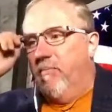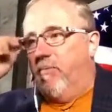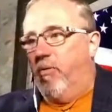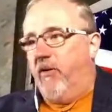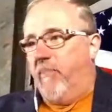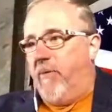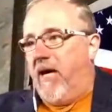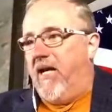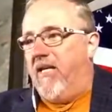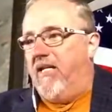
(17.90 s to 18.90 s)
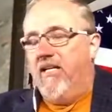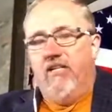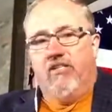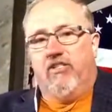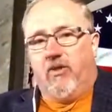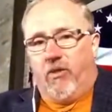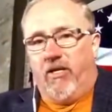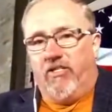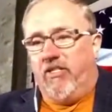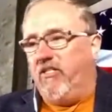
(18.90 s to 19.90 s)
porta potty
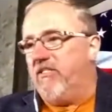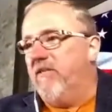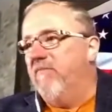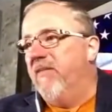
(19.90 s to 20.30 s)
shortages,